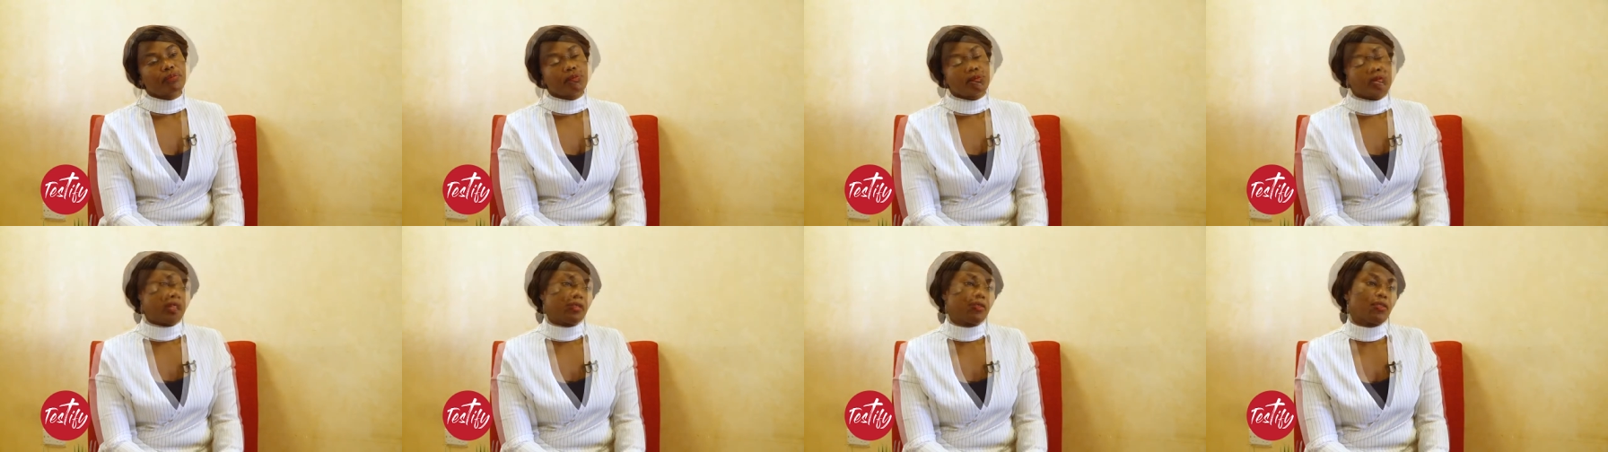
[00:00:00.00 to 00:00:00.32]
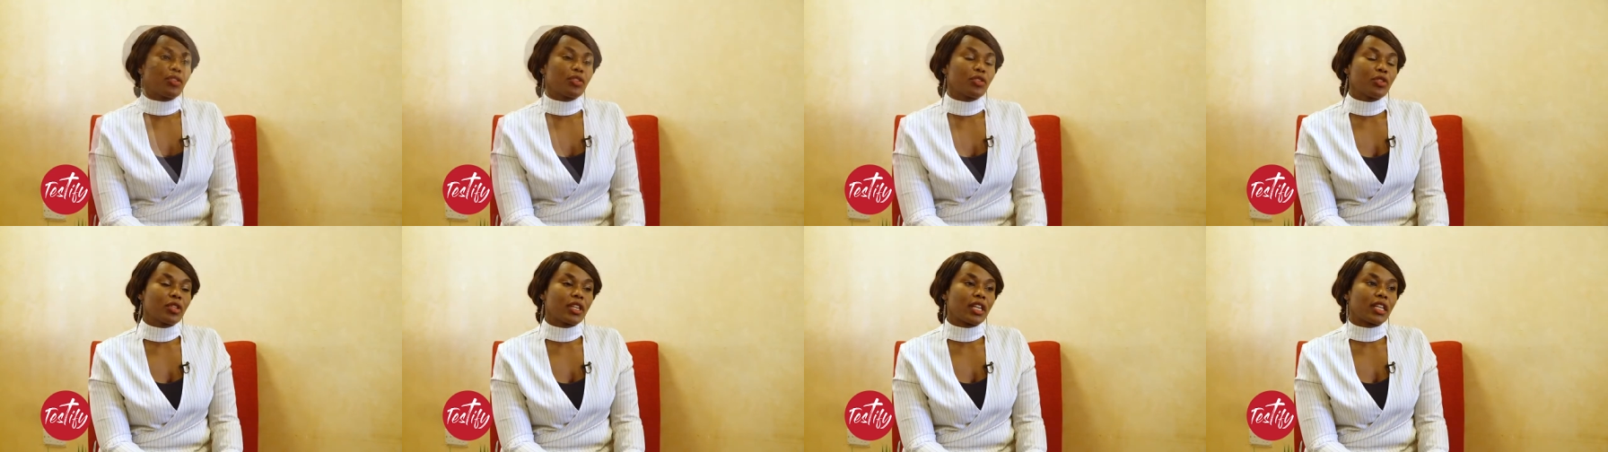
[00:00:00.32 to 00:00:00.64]

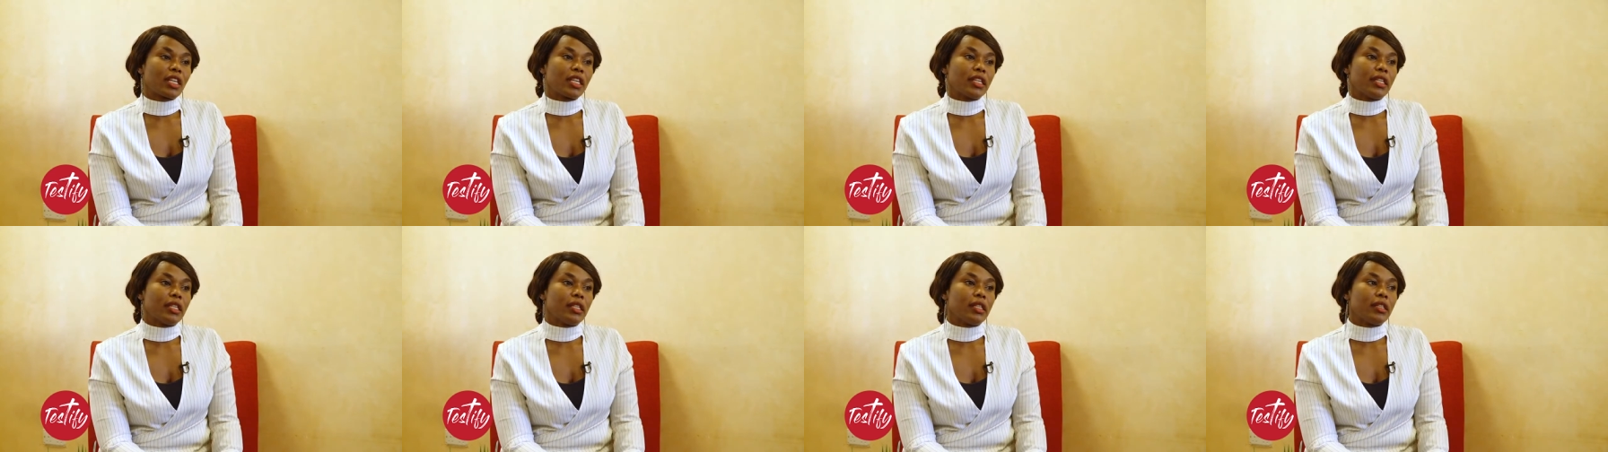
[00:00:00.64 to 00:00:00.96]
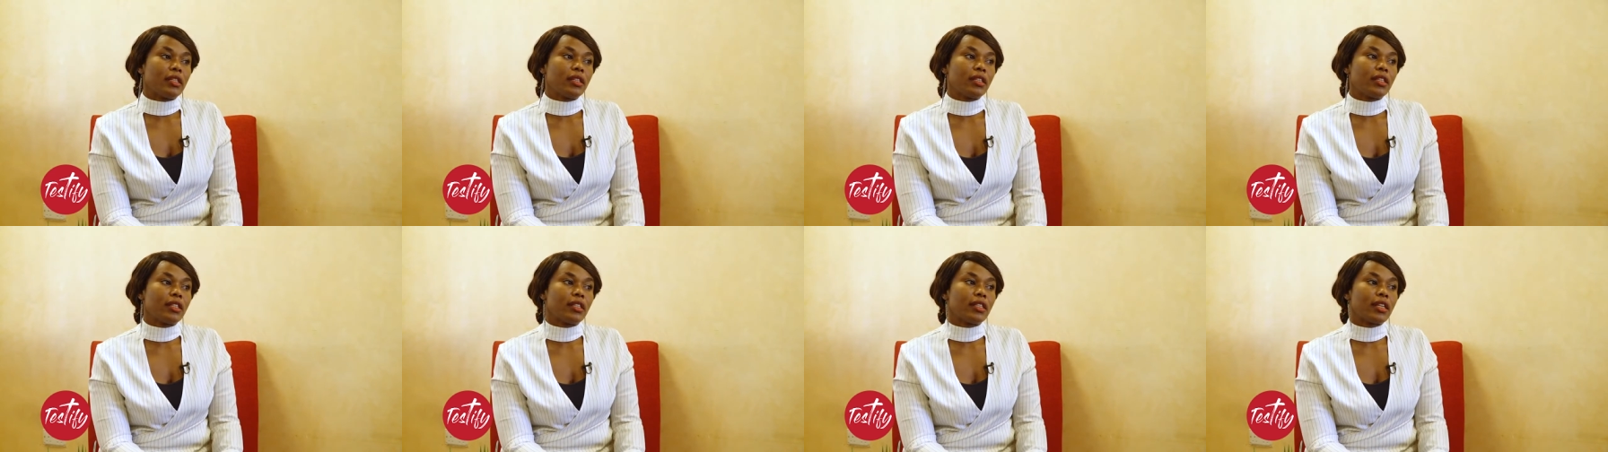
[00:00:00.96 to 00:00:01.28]
Unfortunately,
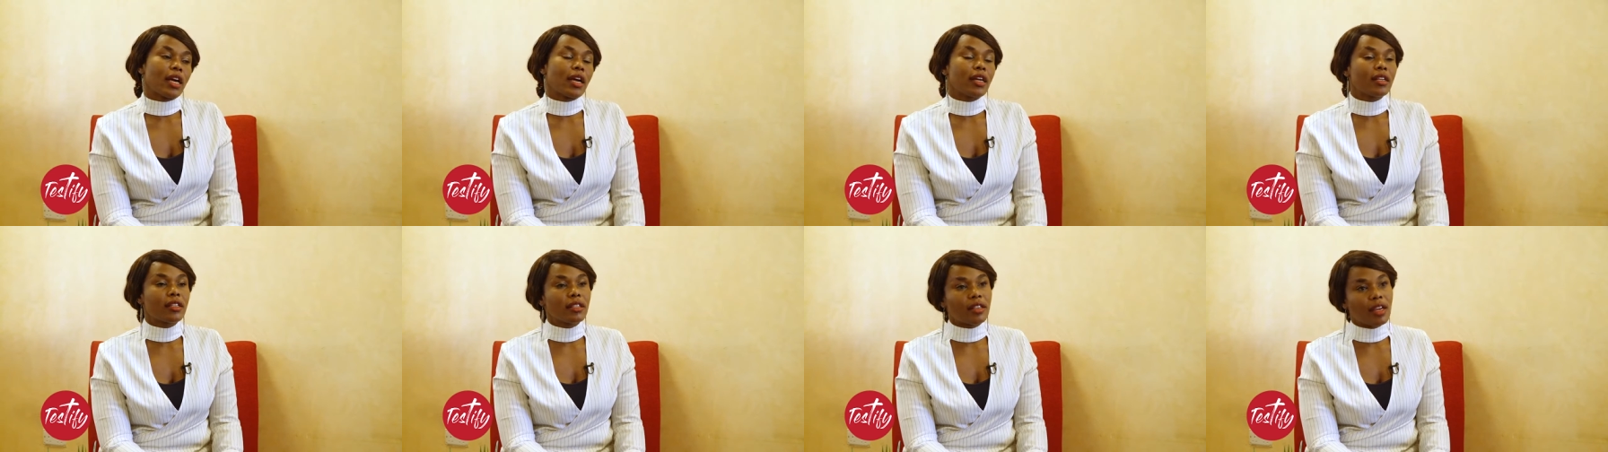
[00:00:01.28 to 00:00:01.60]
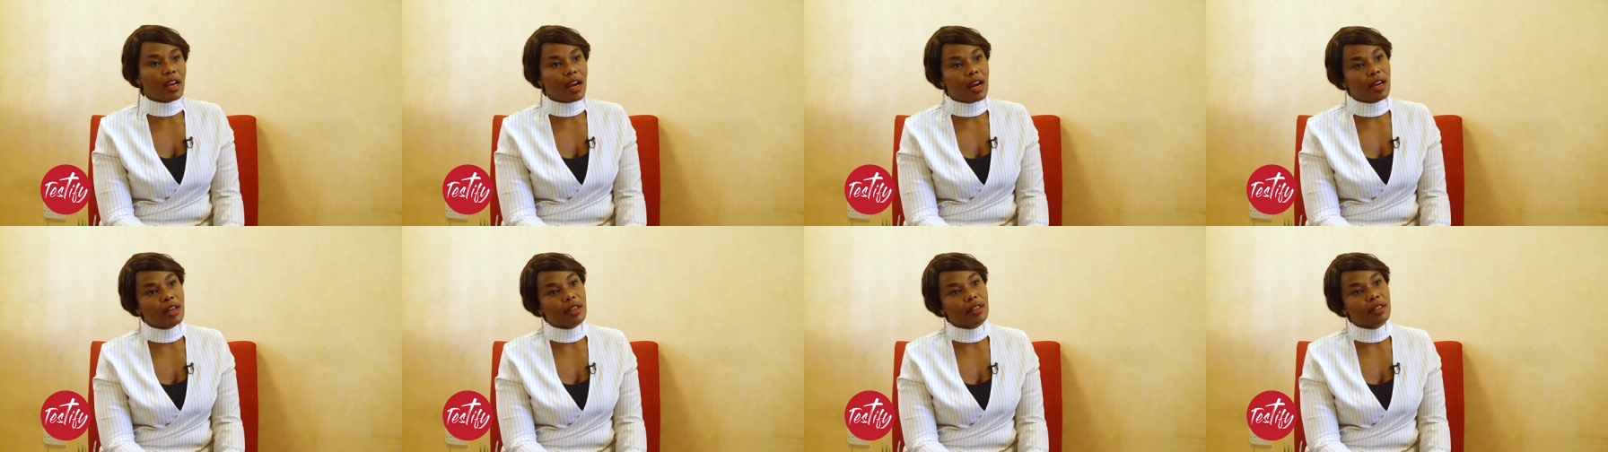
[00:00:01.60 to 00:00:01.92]
he died
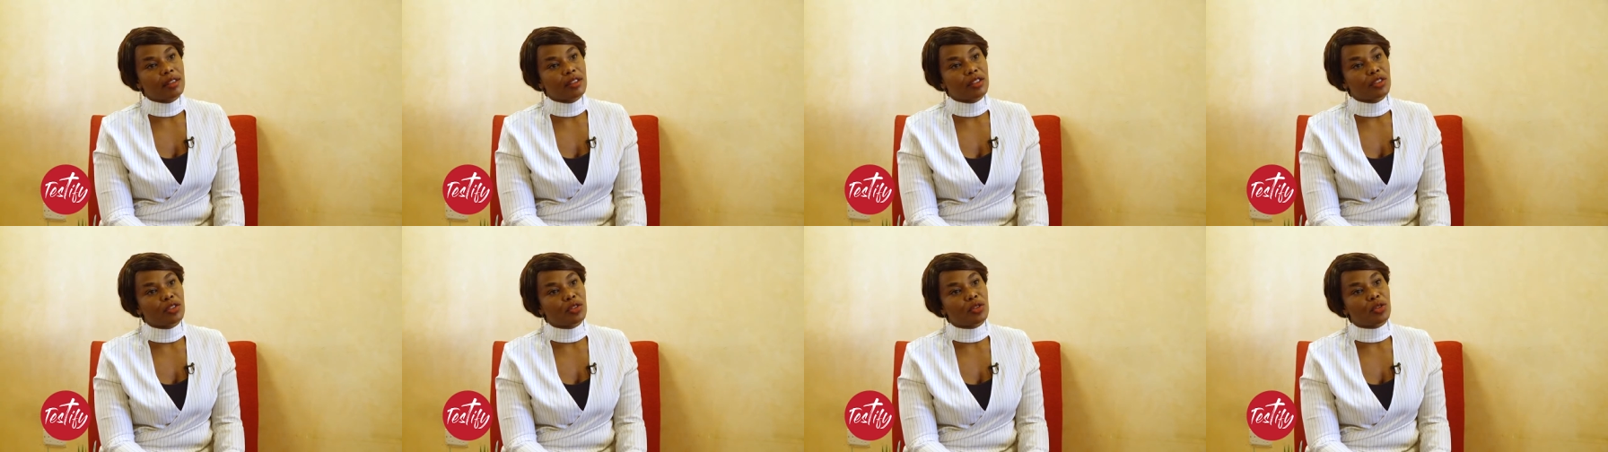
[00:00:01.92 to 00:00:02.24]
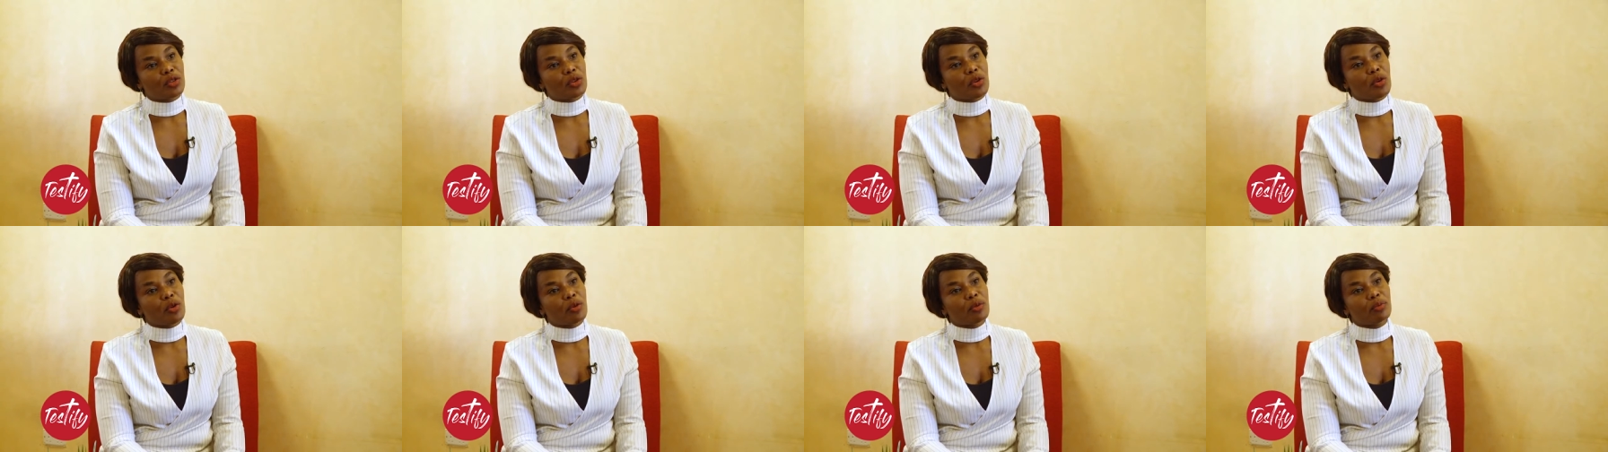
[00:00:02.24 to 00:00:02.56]
young, you
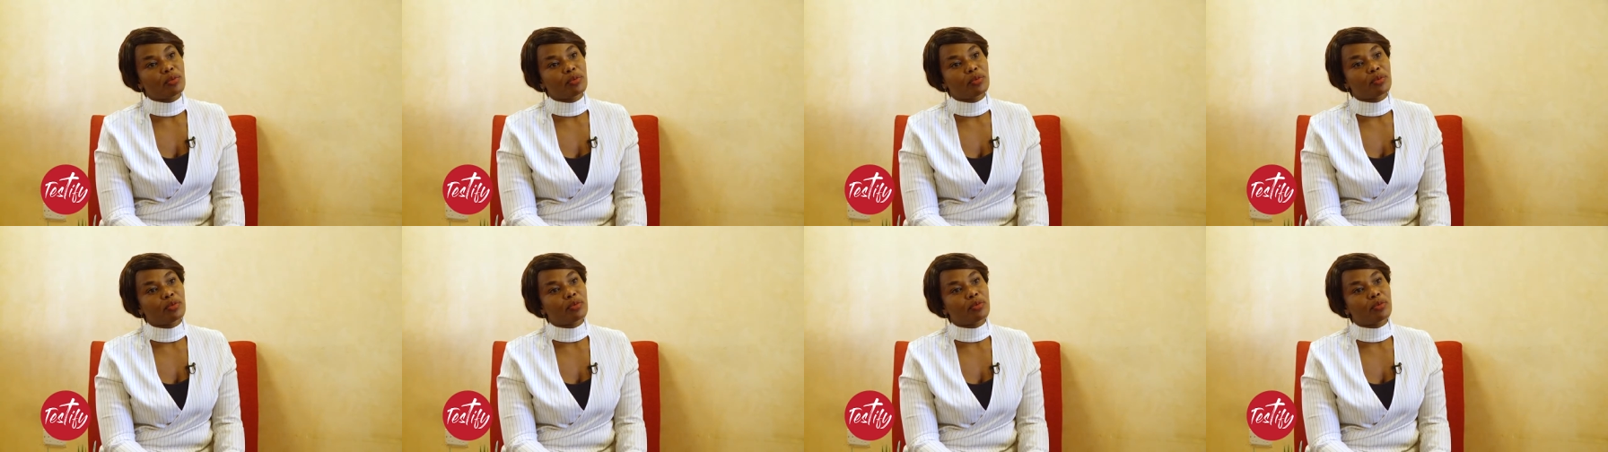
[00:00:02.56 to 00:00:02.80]
know.